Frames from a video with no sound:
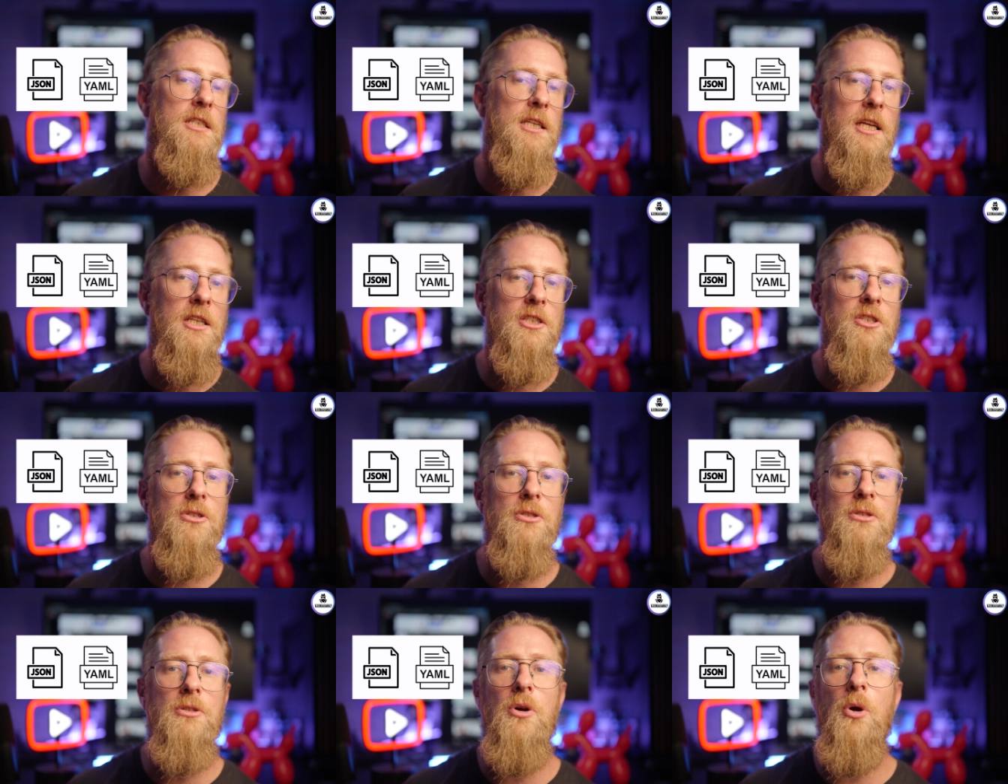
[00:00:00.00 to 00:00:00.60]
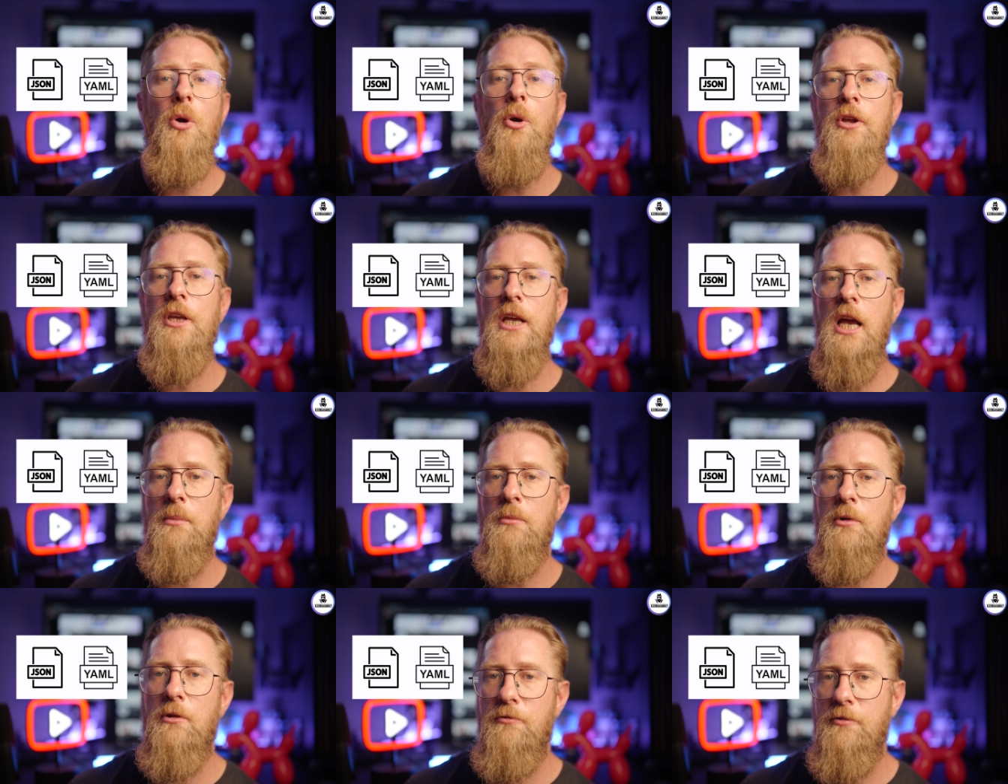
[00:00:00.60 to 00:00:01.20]
JSON or
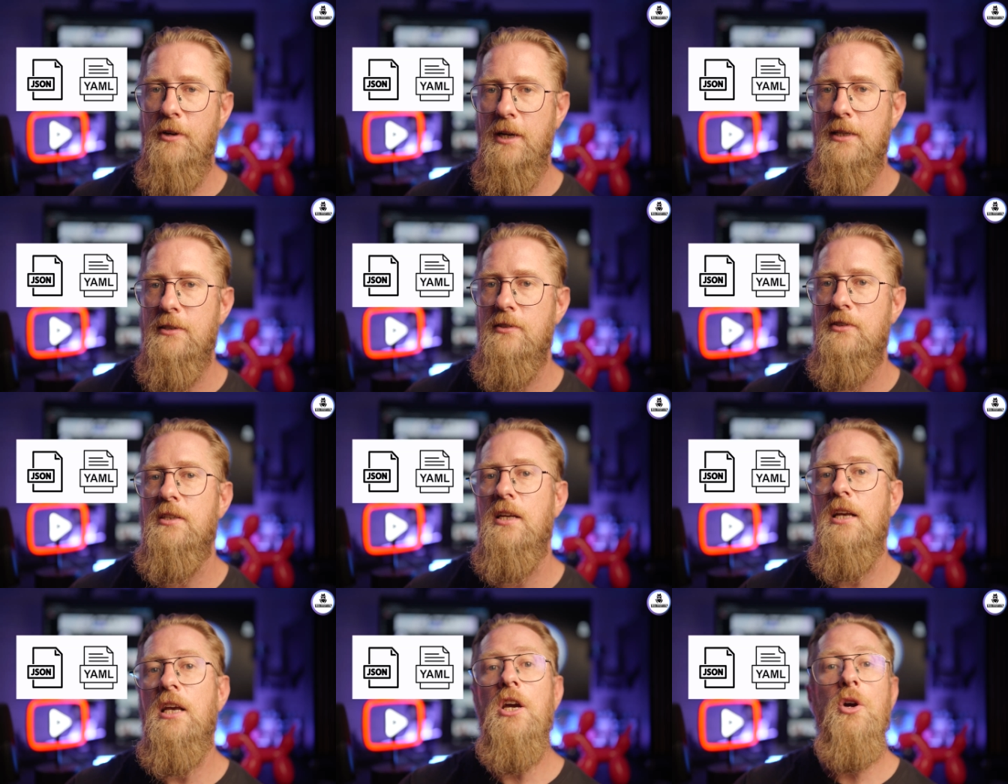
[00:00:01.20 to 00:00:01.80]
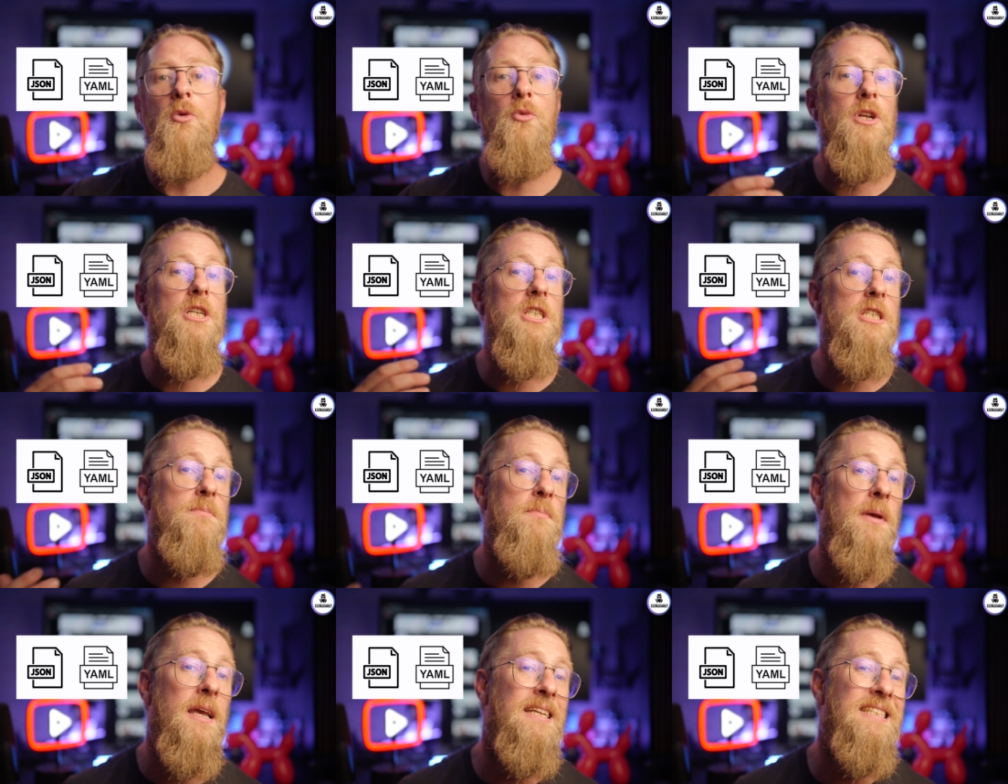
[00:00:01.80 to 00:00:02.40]
YAML files,
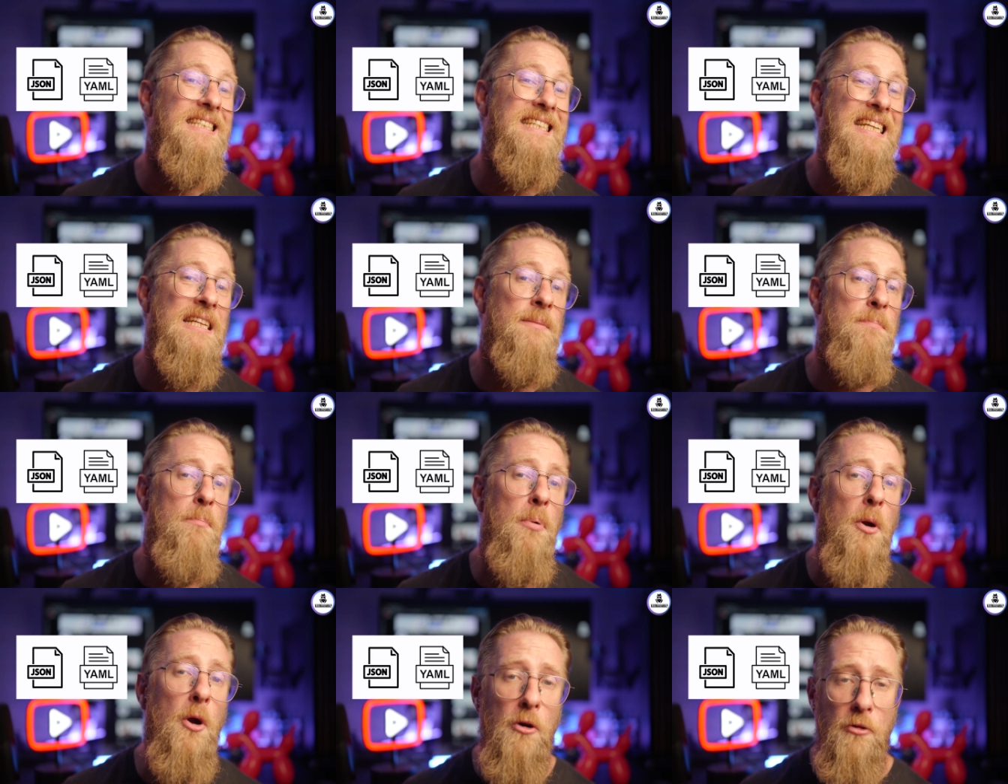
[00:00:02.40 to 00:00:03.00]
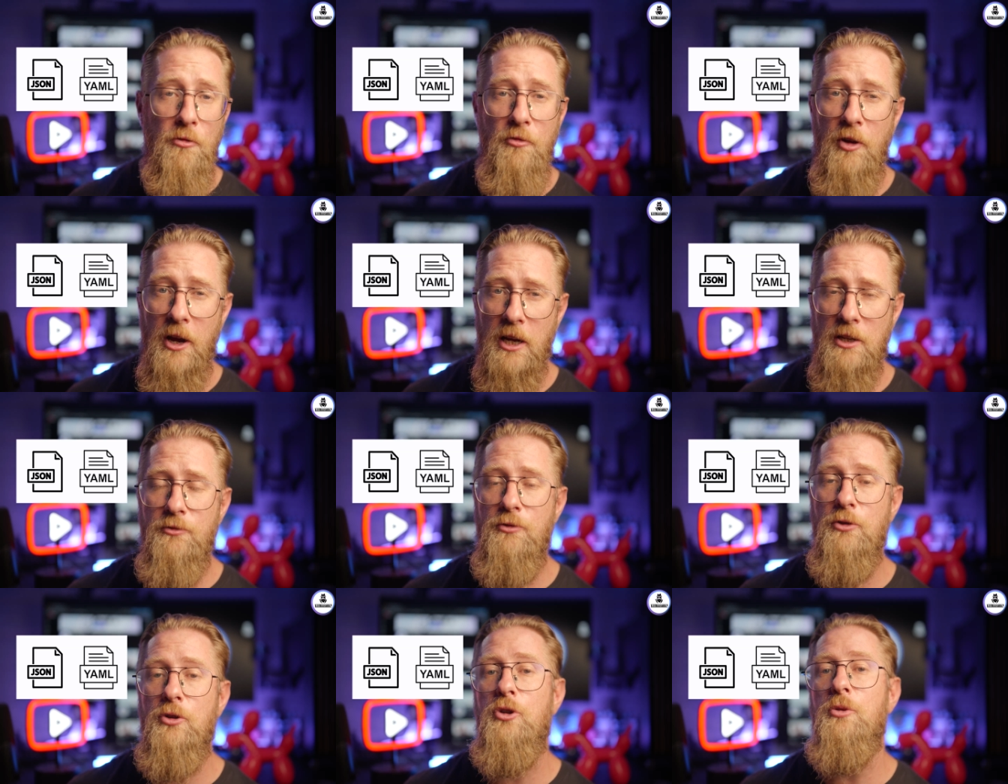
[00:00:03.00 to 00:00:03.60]
which makes it
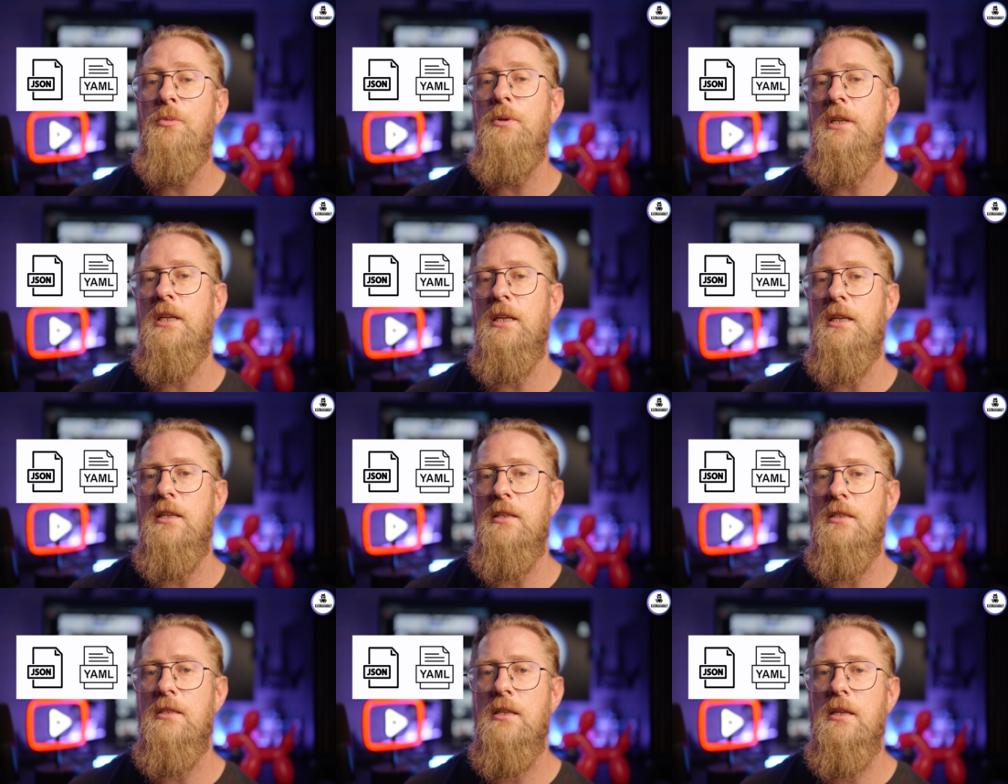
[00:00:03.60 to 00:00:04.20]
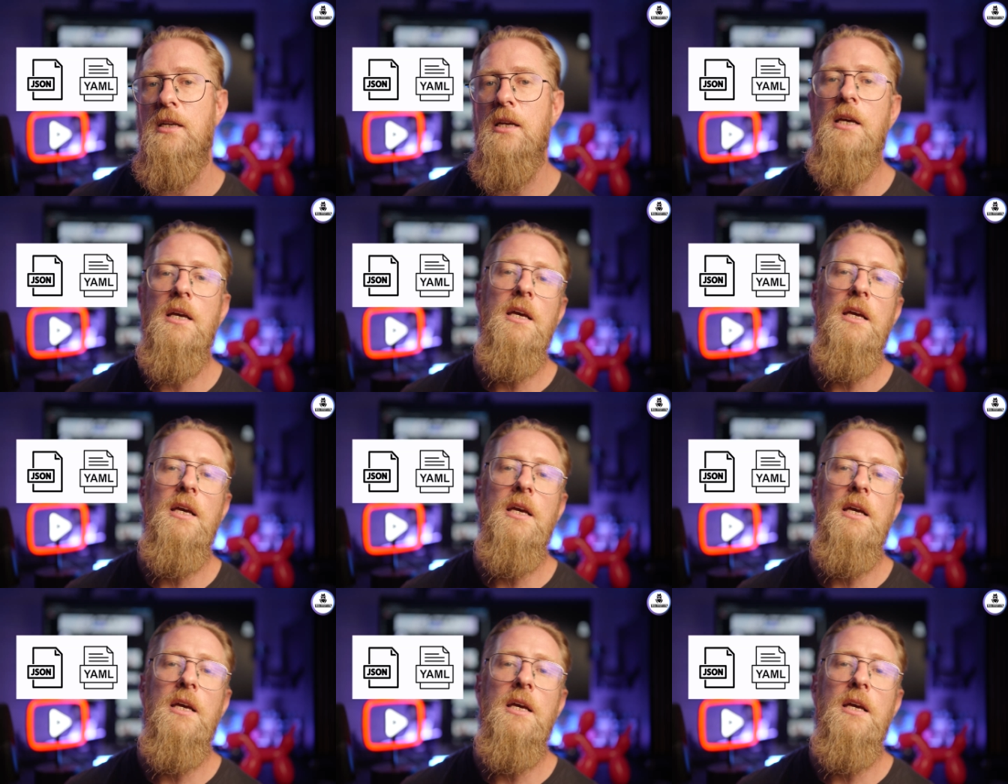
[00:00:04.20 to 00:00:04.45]
perfect for Kubernetes.